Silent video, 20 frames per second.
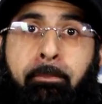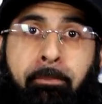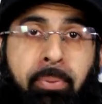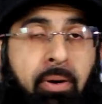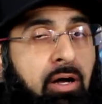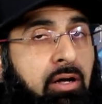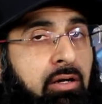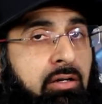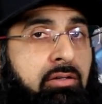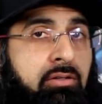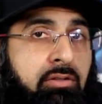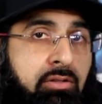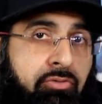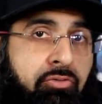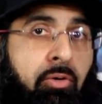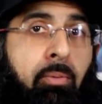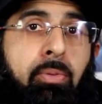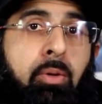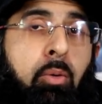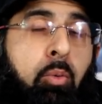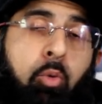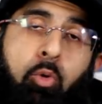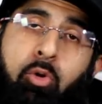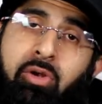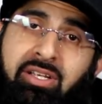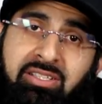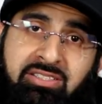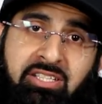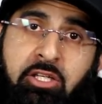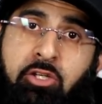but from the
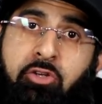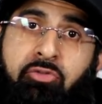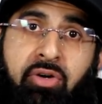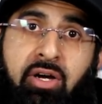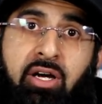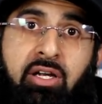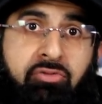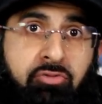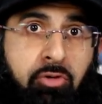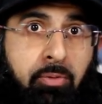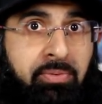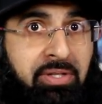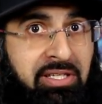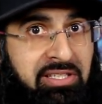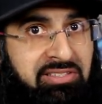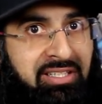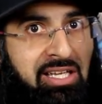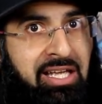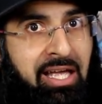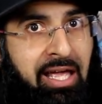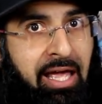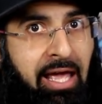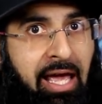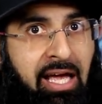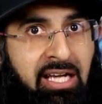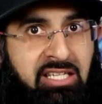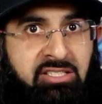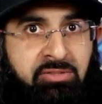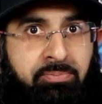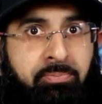warnings that you've heard from these
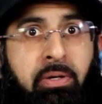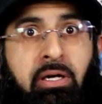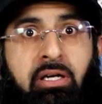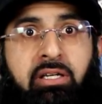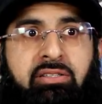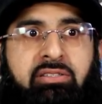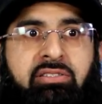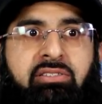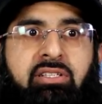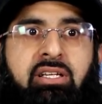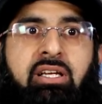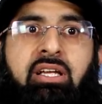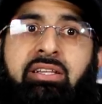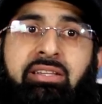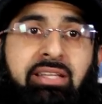experts,